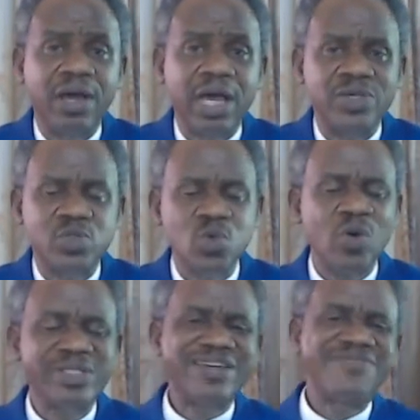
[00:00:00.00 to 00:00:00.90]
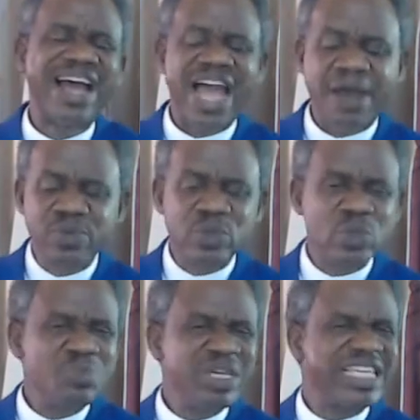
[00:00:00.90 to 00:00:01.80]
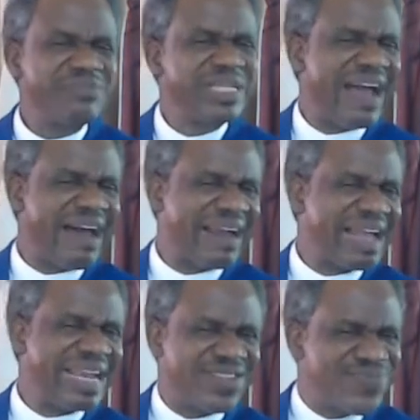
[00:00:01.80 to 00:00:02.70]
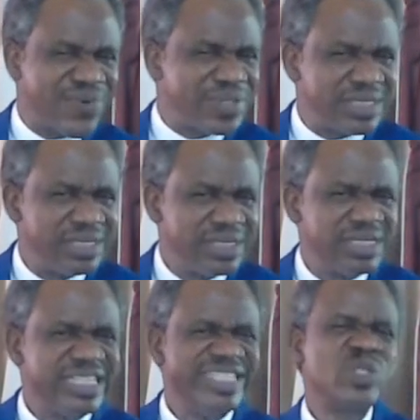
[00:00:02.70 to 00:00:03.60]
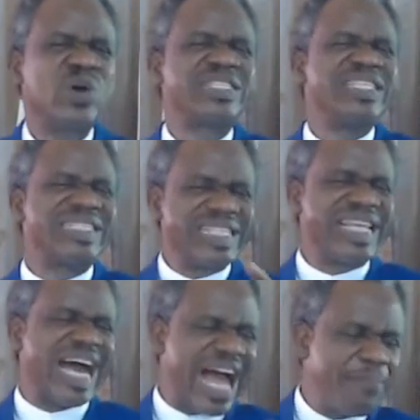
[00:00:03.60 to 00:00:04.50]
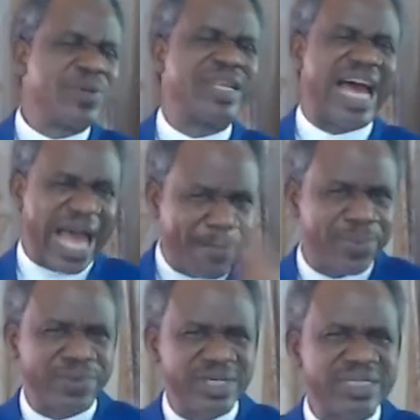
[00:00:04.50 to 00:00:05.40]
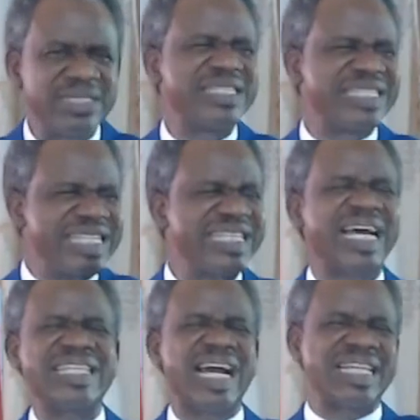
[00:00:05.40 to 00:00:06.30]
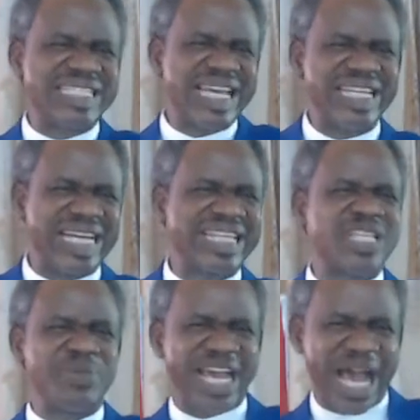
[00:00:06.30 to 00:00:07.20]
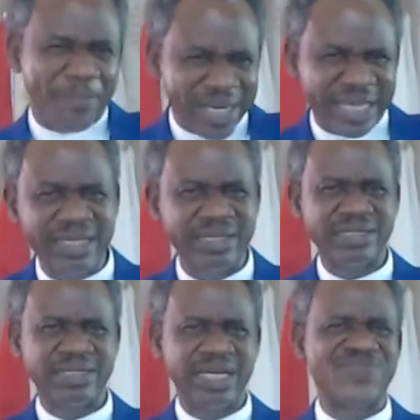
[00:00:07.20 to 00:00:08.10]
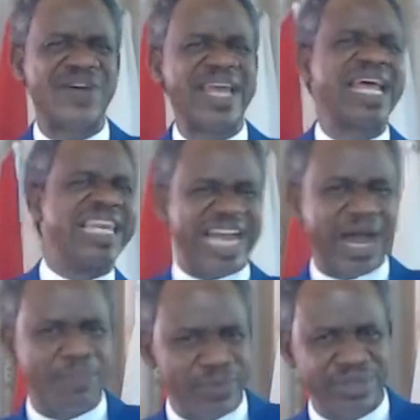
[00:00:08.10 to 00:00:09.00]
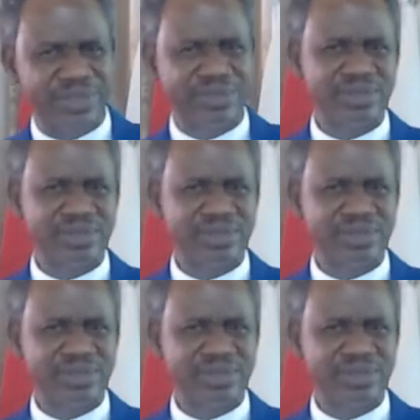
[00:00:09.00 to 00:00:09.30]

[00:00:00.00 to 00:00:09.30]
And so whatever happened to make him die around that 40, it's not the thing that happened that happened. It is the thing that he has said that has been happening that finally happened.